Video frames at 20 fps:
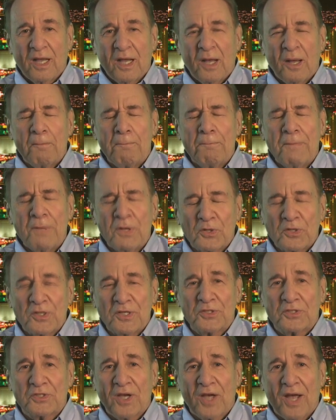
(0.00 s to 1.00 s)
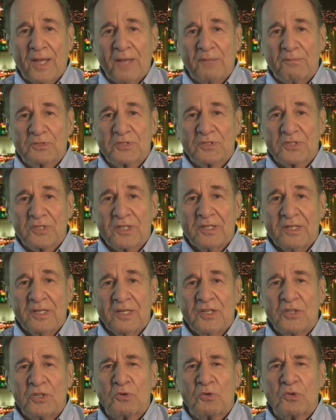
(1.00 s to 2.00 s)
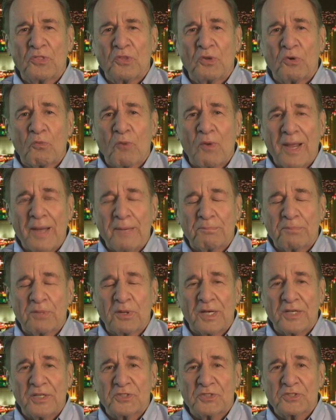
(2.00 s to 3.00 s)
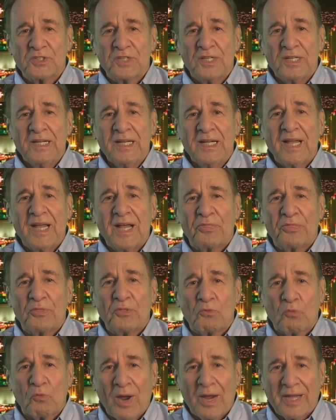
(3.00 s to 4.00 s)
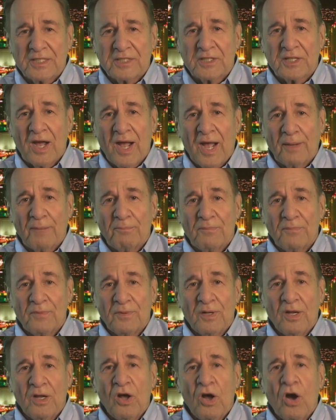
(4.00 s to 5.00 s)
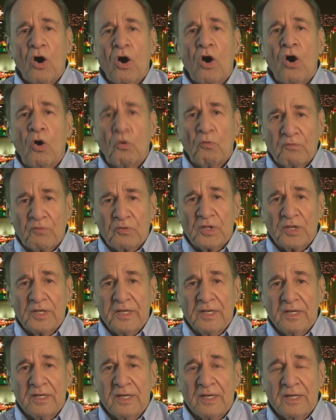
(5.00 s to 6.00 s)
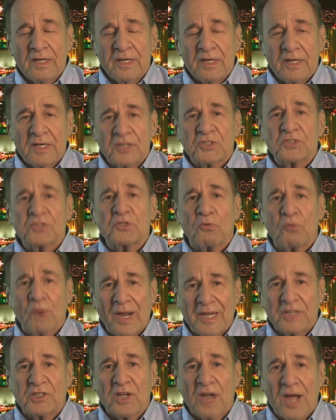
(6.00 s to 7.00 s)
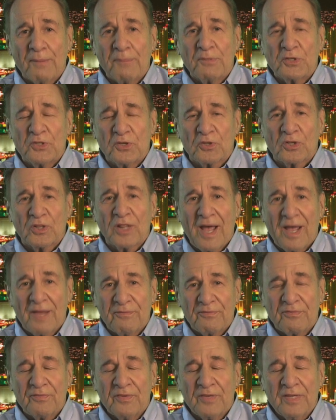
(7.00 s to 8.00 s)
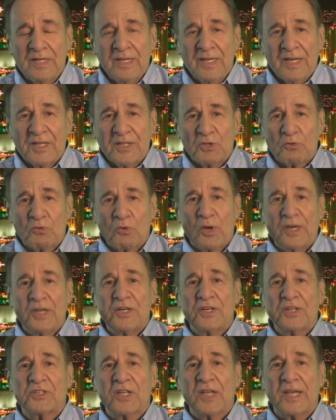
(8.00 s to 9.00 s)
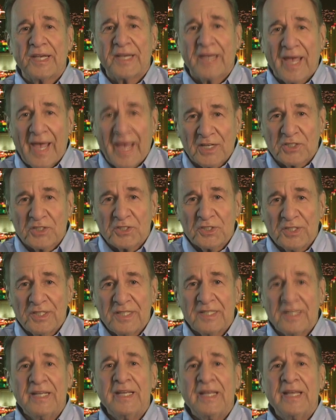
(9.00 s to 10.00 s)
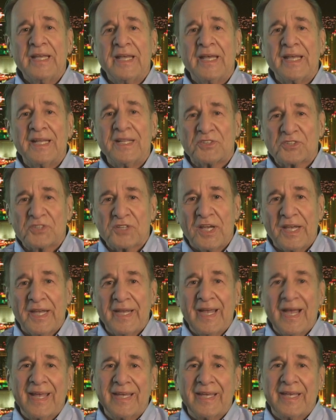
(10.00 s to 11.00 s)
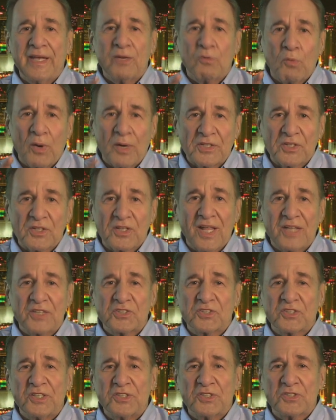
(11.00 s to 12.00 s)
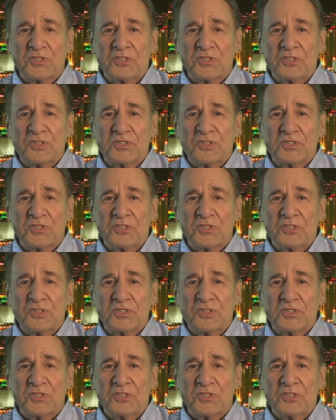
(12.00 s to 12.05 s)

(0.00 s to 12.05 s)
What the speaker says: 1,000,000 times. You're at the right place at the right time. Hopefully, it's the right time in your life, you're ready to take action and say, I can't wait till I see